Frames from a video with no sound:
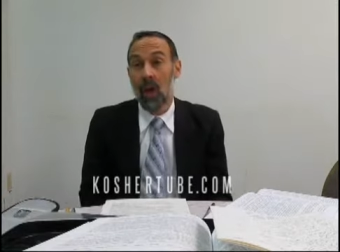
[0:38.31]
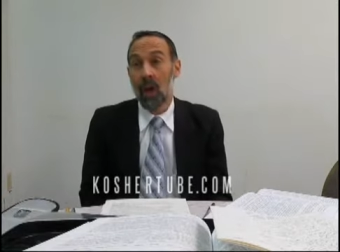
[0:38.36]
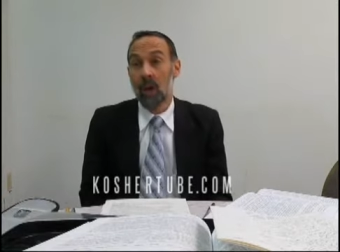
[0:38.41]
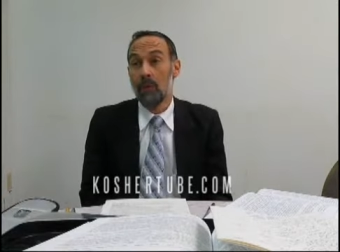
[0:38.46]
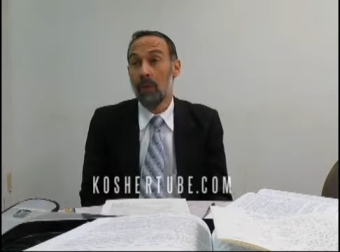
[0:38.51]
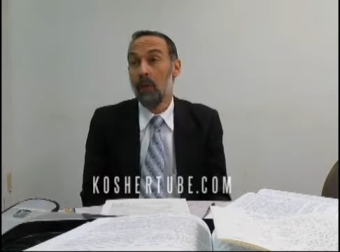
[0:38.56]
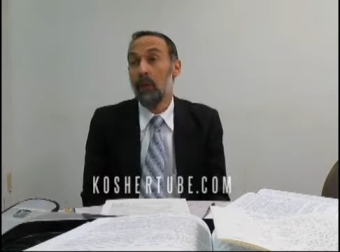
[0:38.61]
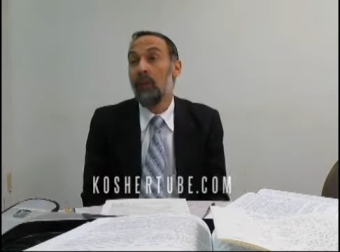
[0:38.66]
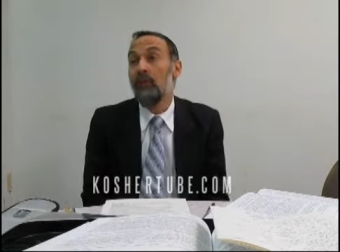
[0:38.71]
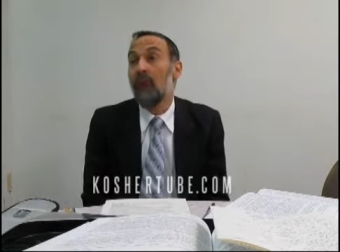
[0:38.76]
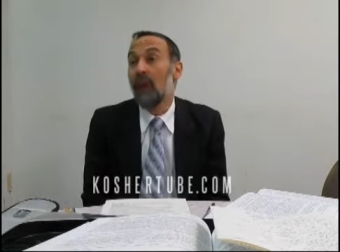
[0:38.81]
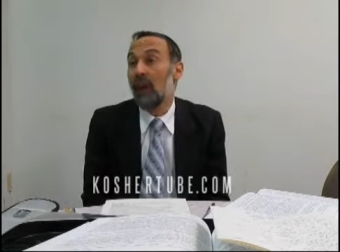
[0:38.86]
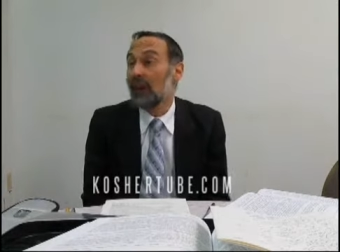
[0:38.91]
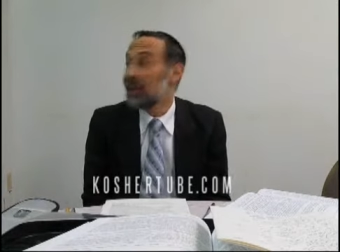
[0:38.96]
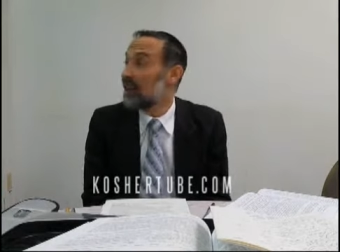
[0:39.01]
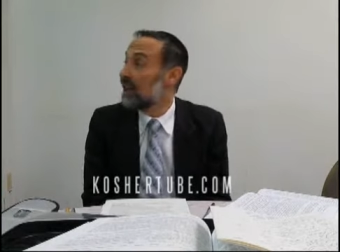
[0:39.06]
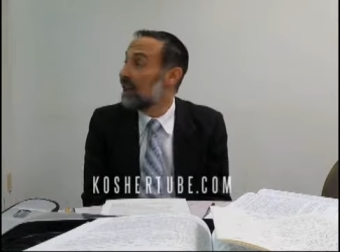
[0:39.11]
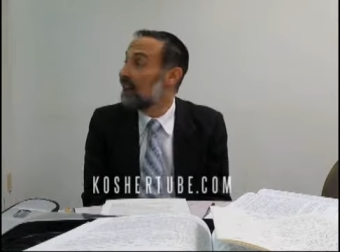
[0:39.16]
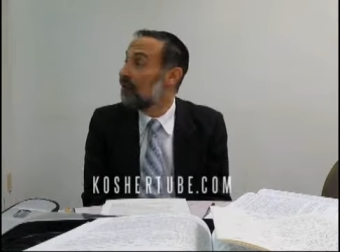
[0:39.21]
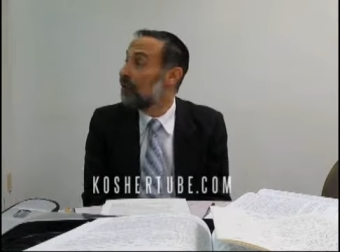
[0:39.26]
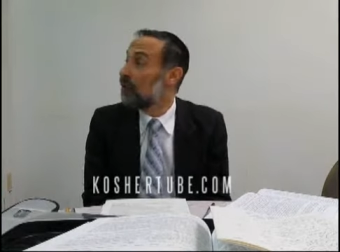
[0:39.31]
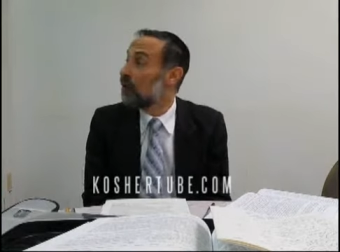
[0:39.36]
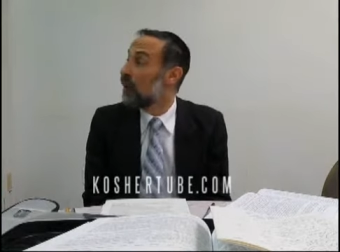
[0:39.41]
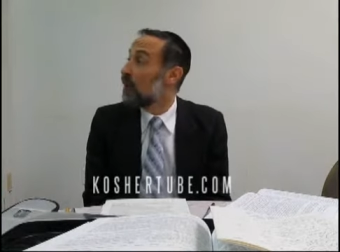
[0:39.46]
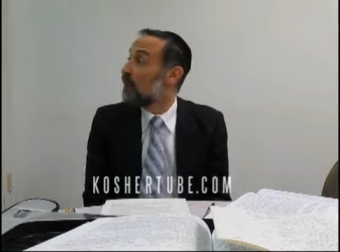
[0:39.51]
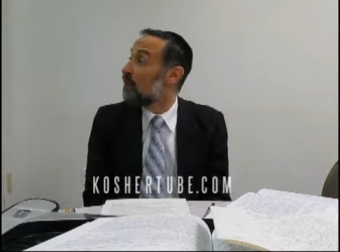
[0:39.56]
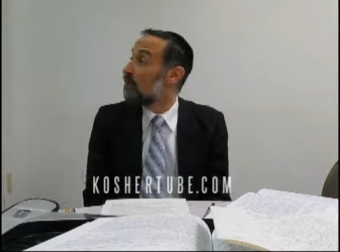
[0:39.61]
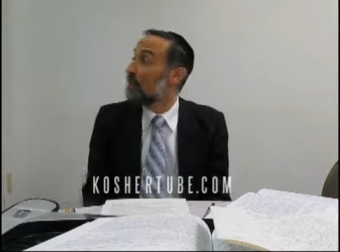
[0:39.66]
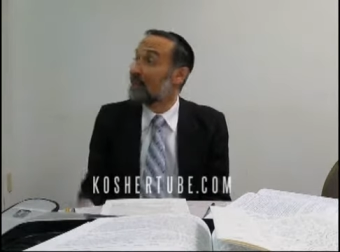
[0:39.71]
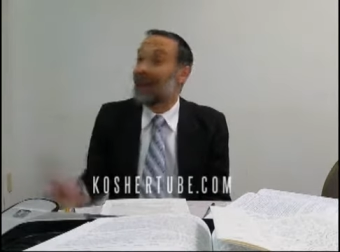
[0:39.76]
But we find that even when
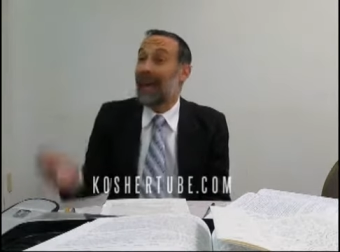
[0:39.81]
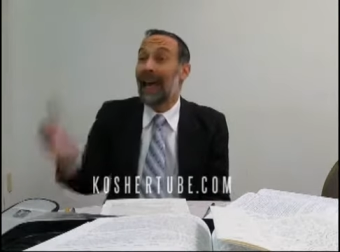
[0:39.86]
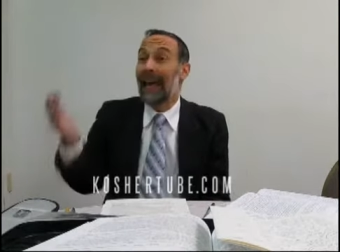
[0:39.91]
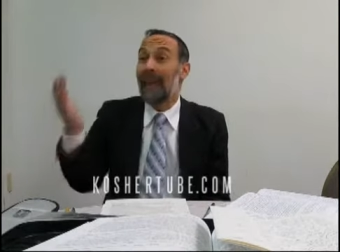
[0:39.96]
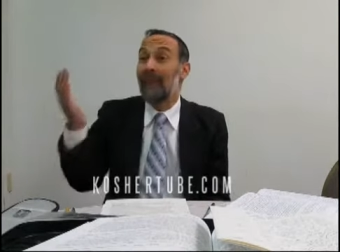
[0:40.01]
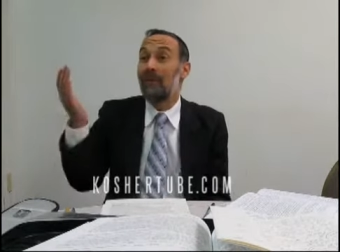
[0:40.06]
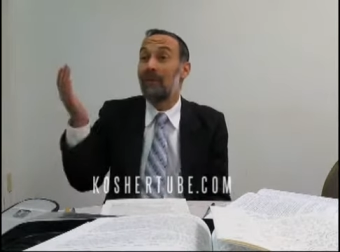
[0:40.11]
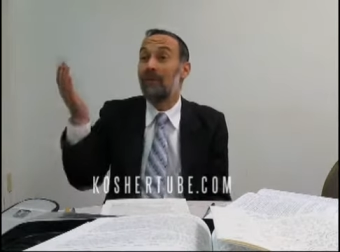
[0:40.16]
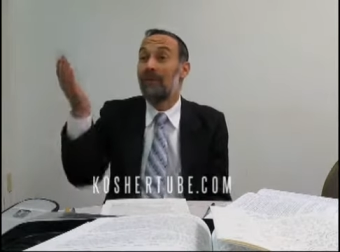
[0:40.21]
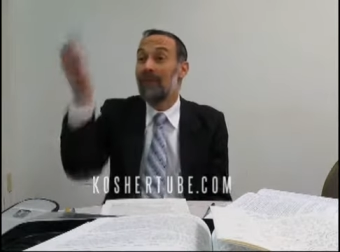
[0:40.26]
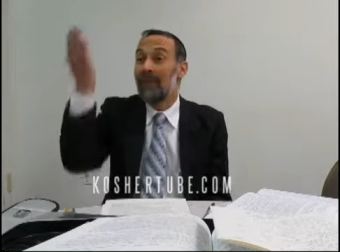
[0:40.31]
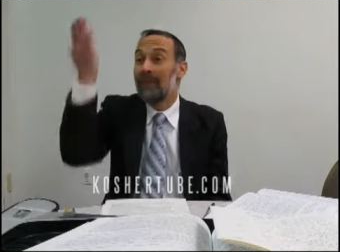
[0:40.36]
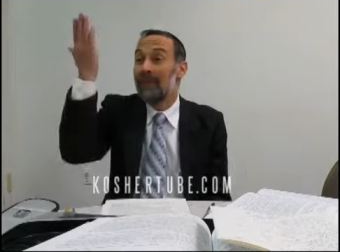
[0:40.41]
he became